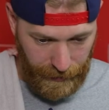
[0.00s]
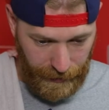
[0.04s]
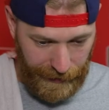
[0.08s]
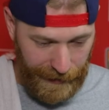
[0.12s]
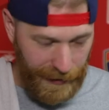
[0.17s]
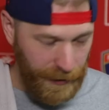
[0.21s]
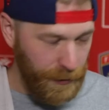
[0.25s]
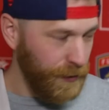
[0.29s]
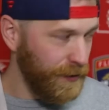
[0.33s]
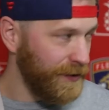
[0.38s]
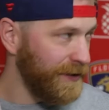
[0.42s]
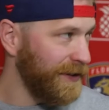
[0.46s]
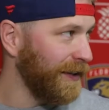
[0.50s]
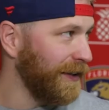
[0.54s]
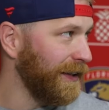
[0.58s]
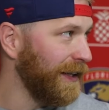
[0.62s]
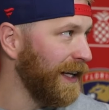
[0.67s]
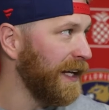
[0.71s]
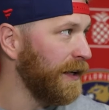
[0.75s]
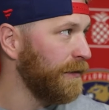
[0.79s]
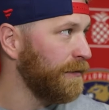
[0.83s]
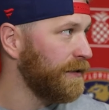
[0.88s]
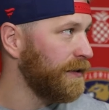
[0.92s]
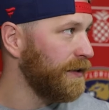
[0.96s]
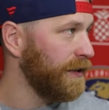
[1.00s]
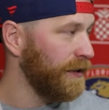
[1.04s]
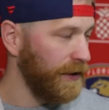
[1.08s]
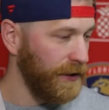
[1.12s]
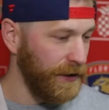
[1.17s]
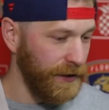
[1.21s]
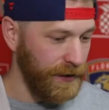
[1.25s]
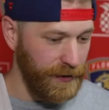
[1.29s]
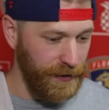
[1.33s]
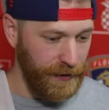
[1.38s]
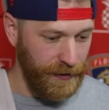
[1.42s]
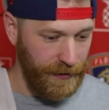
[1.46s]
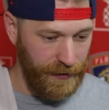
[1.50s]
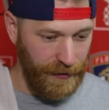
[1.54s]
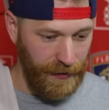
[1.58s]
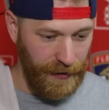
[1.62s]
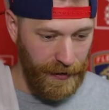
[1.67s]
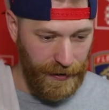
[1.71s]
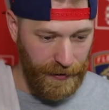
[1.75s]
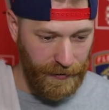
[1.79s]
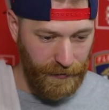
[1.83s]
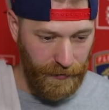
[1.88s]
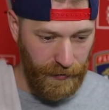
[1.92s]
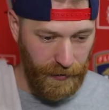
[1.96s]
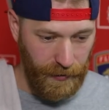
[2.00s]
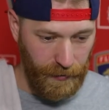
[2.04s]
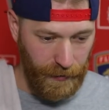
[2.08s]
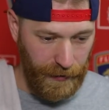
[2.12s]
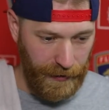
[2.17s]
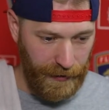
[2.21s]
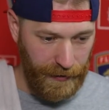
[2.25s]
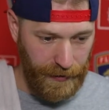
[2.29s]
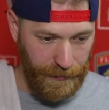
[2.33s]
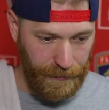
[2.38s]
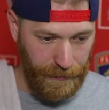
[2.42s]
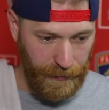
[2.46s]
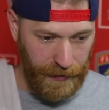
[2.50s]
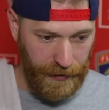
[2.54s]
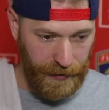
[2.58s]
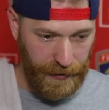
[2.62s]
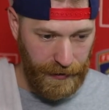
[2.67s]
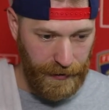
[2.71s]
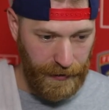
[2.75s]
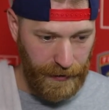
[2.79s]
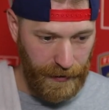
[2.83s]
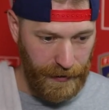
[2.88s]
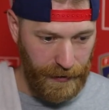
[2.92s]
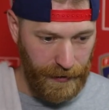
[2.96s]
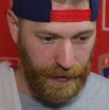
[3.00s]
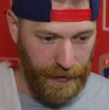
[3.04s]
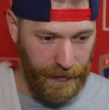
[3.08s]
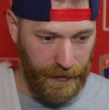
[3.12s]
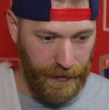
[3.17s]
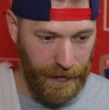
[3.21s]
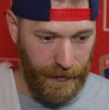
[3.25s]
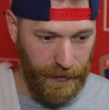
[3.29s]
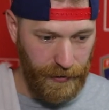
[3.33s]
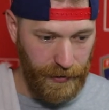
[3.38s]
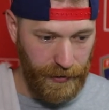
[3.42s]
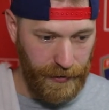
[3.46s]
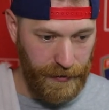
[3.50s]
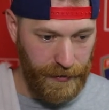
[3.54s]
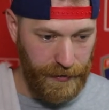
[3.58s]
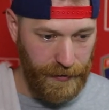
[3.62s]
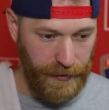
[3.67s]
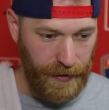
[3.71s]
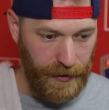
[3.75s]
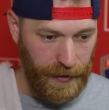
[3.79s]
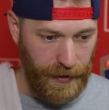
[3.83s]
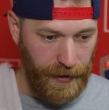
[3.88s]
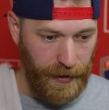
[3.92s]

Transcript: interesting games in the last few weeks, but I think just